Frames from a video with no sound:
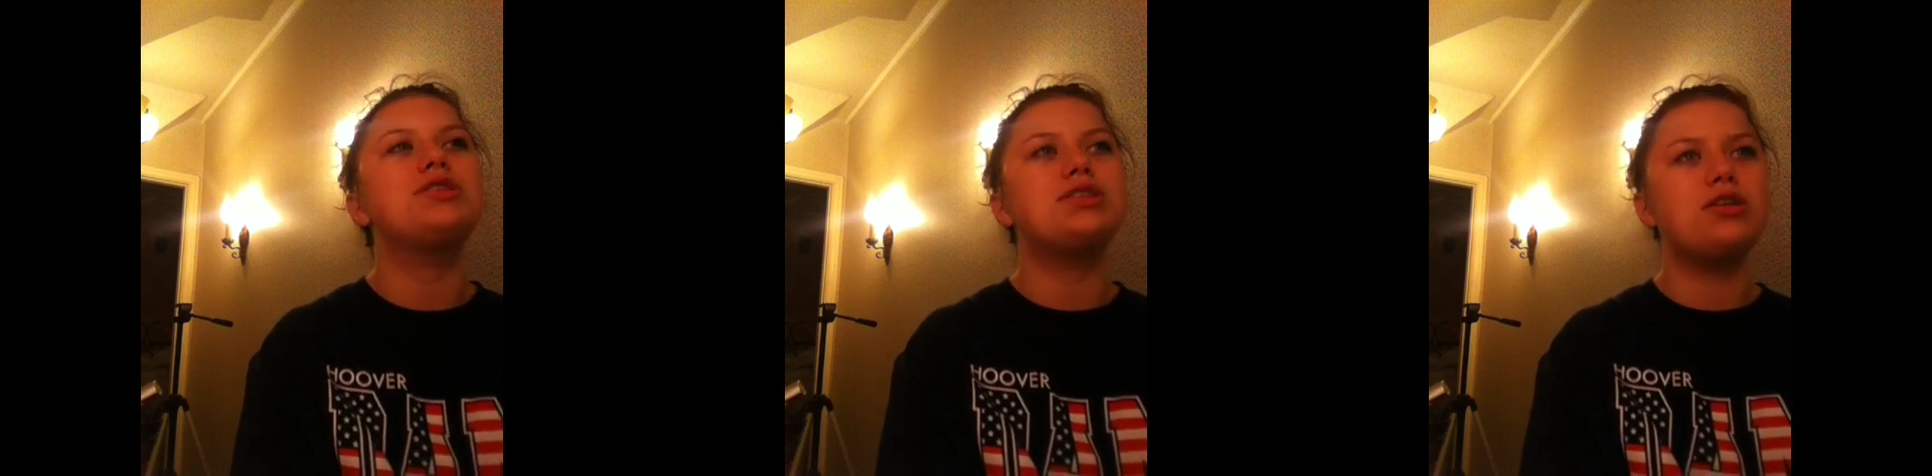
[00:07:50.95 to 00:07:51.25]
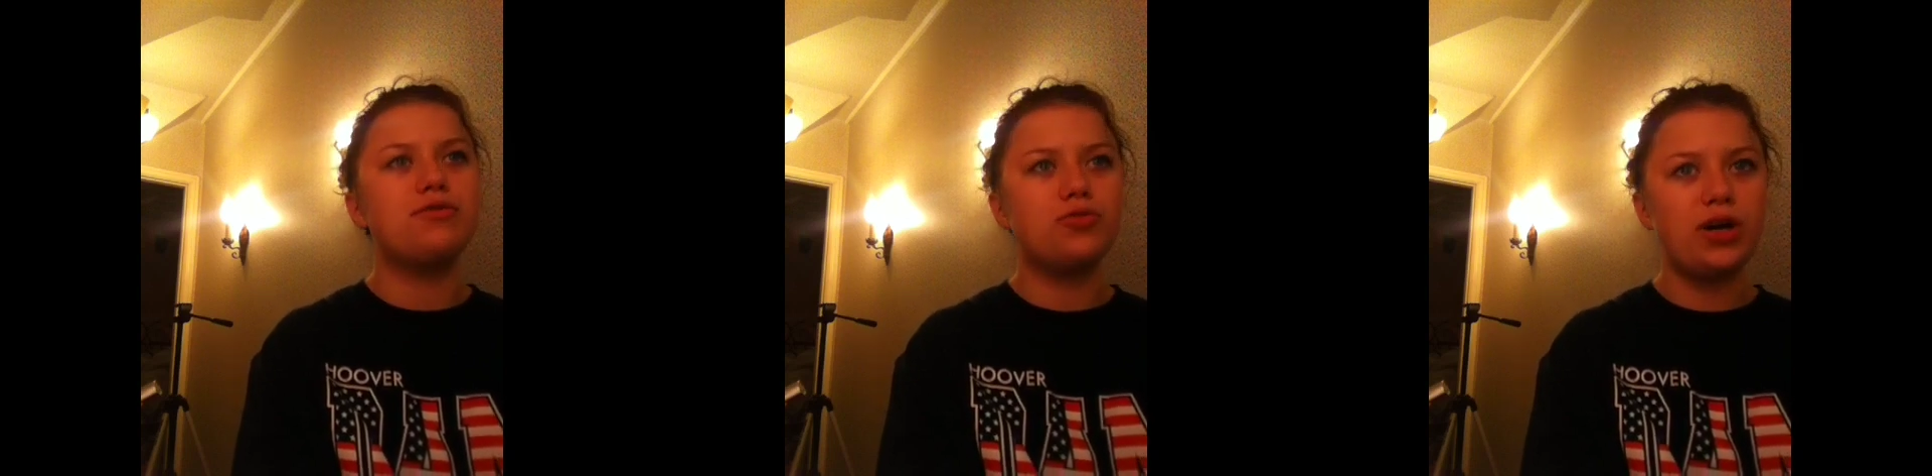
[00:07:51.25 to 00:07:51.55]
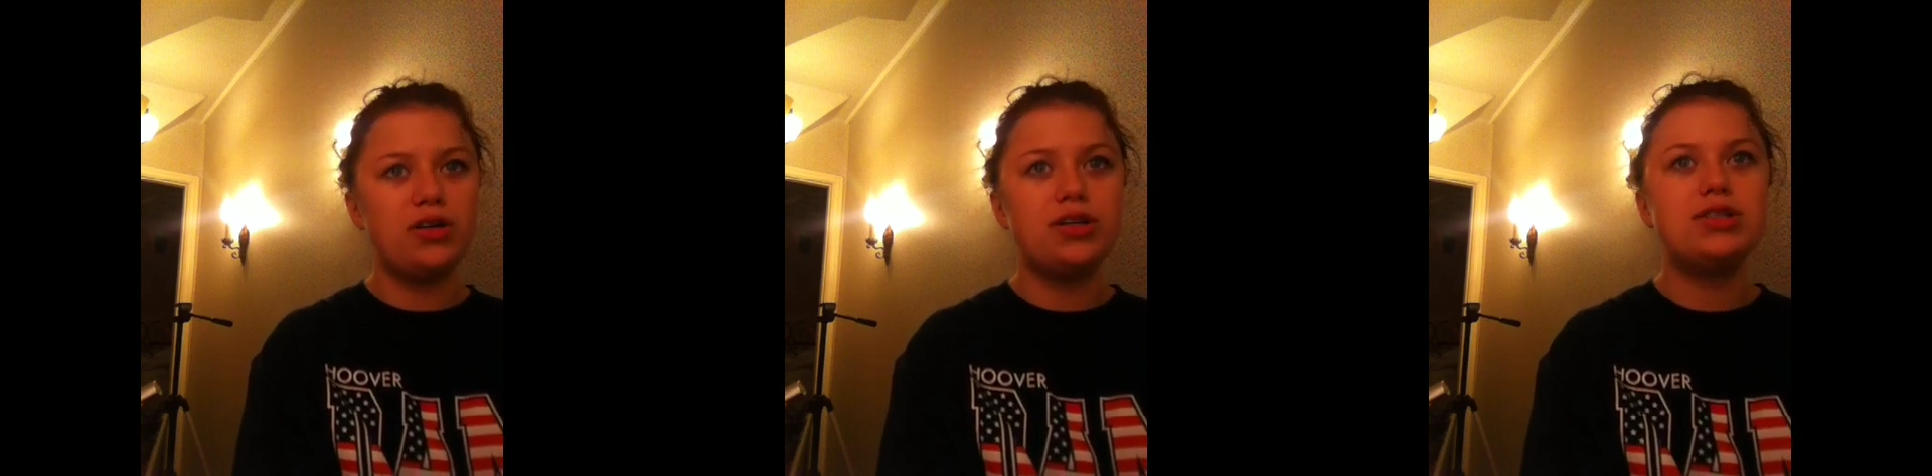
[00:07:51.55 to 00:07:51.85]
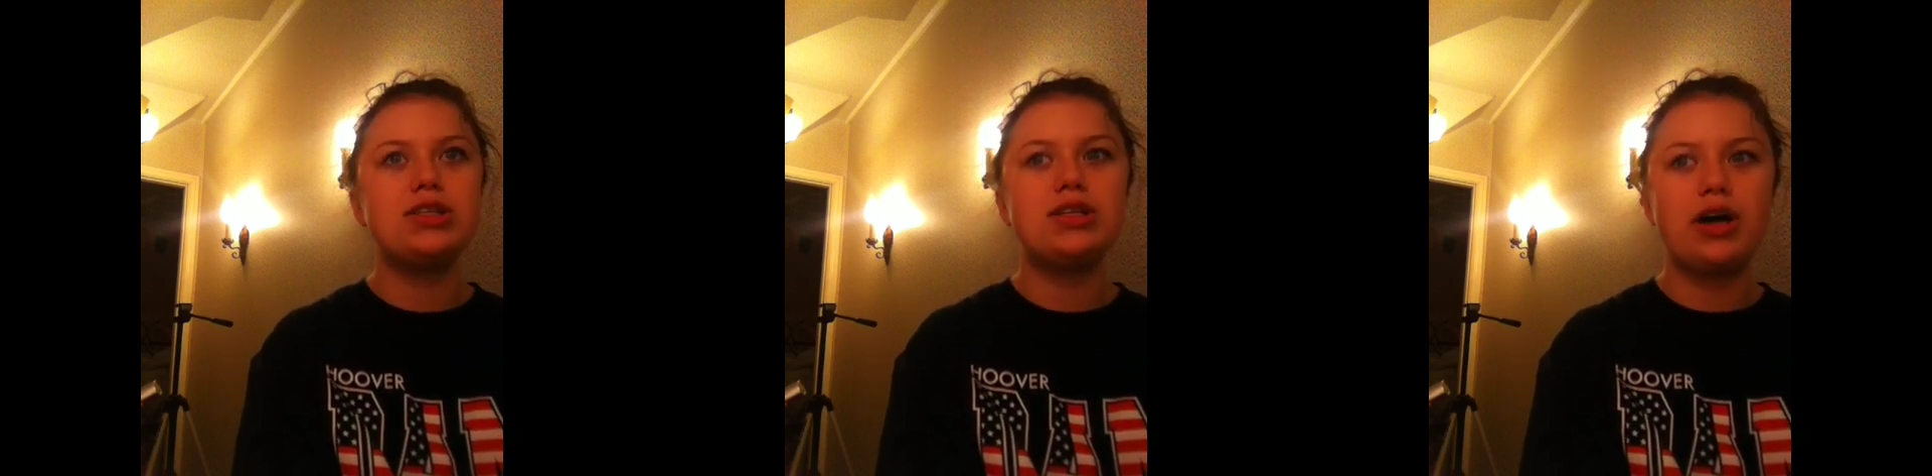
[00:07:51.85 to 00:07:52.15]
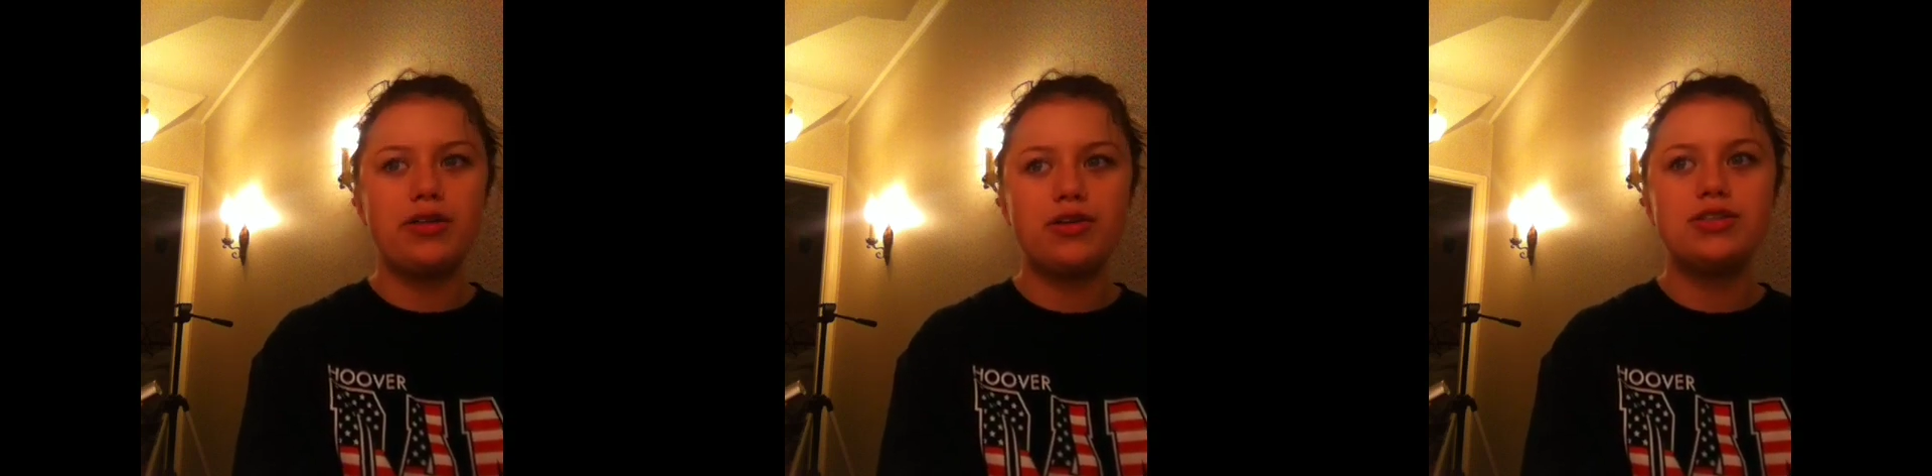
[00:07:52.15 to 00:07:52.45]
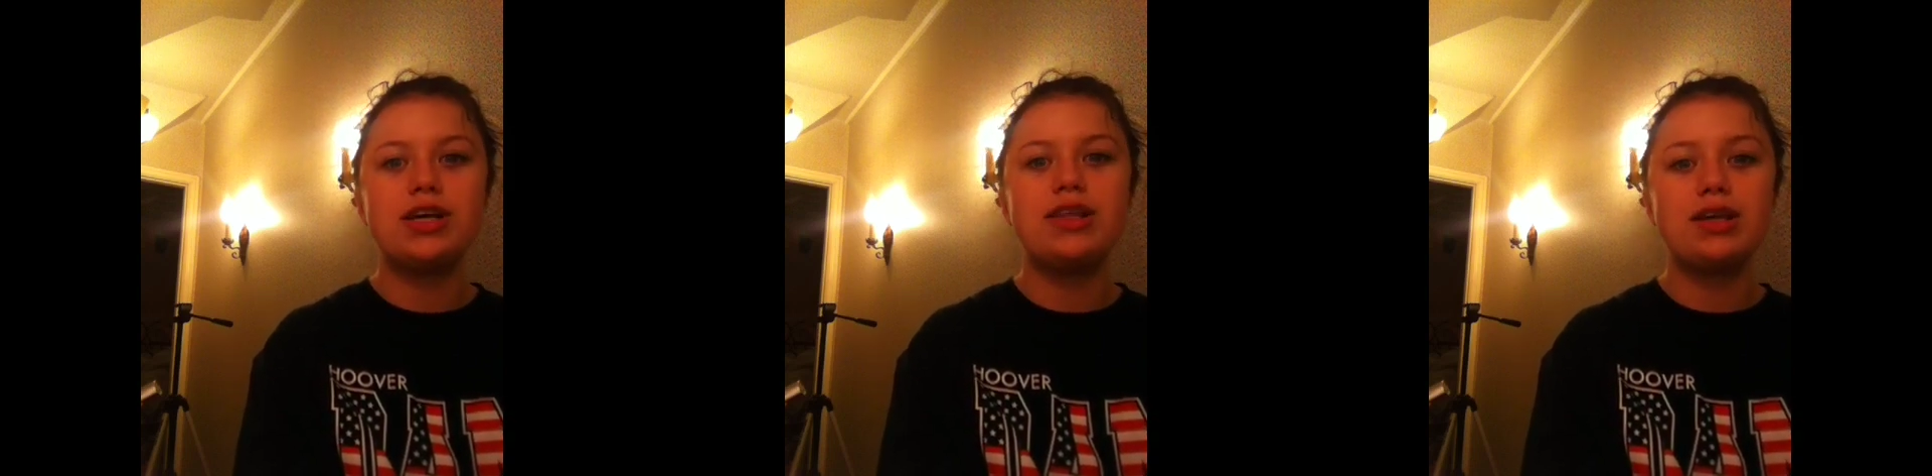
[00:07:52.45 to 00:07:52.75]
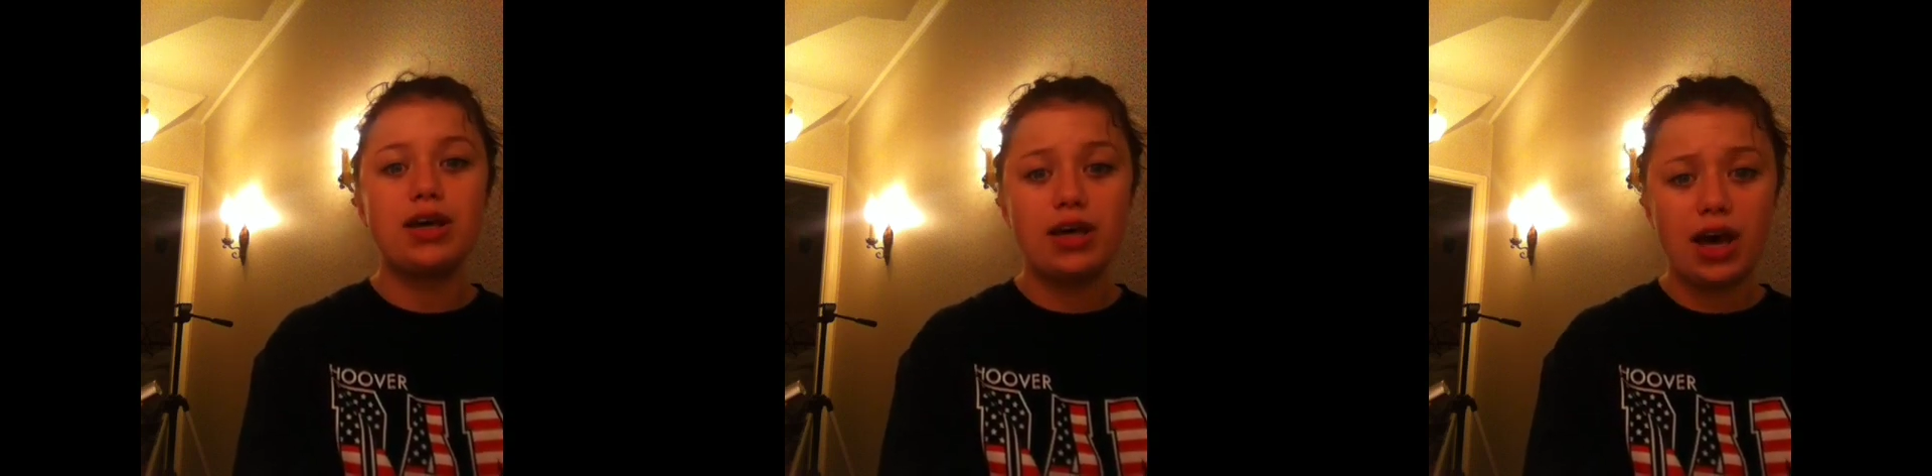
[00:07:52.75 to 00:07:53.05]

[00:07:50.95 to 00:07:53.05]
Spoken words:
to self-awareness than others. I think,